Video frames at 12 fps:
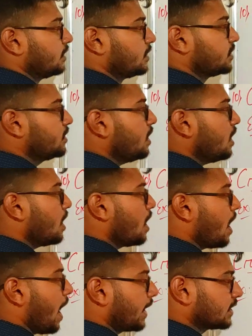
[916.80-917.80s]
This is
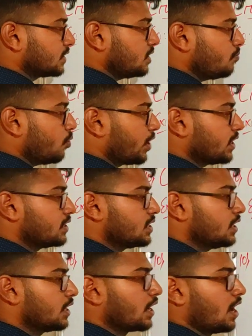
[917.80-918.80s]
the axial
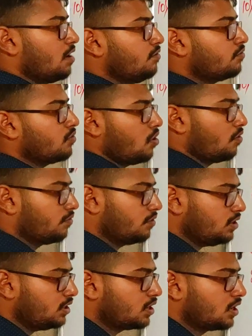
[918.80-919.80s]
potential graph of
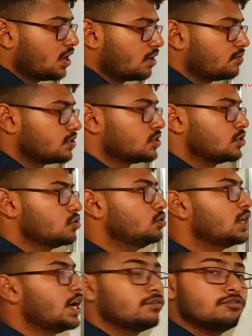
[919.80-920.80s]
a nervous
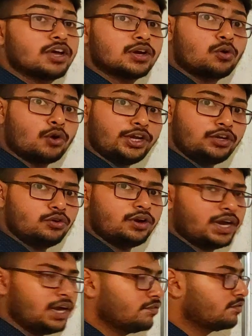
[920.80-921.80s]
tissue that we are going to
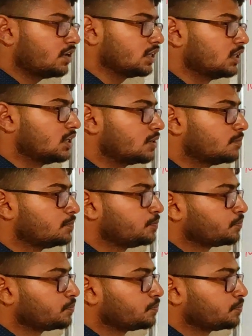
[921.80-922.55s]
read further.